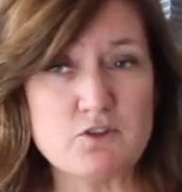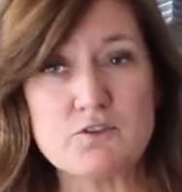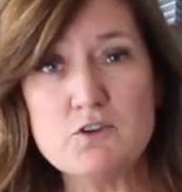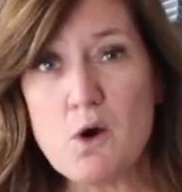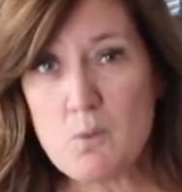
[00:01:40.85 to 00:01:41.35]
So
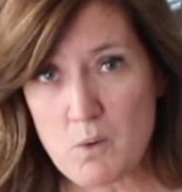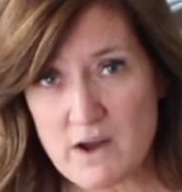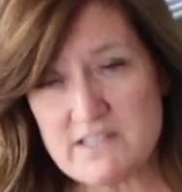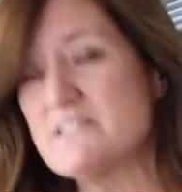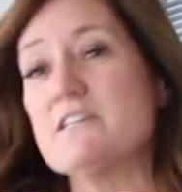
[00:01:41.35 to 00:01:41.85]
if you don't
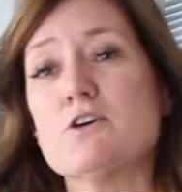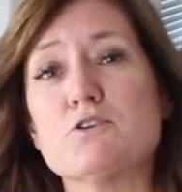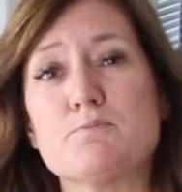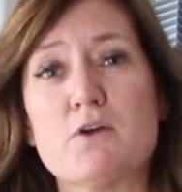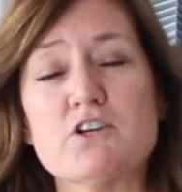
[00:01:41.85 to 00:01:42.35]
want to see
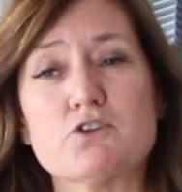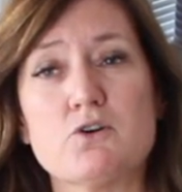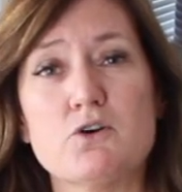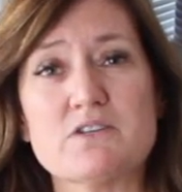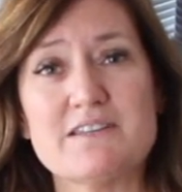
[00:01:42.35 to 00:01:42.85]
those brush
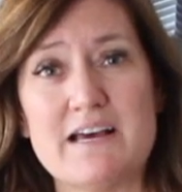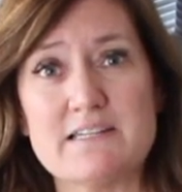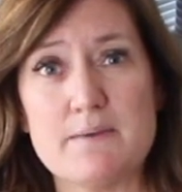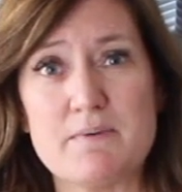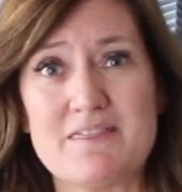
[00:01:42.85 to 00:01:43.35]
strokes and
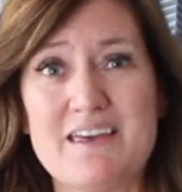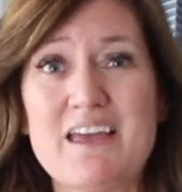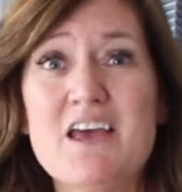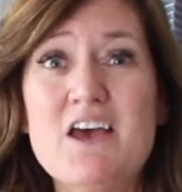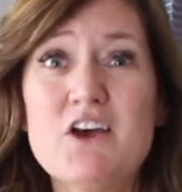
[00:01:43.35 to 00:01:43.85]
that type of
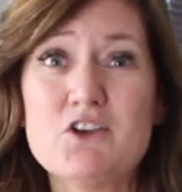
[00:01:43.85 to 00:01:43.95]
thing,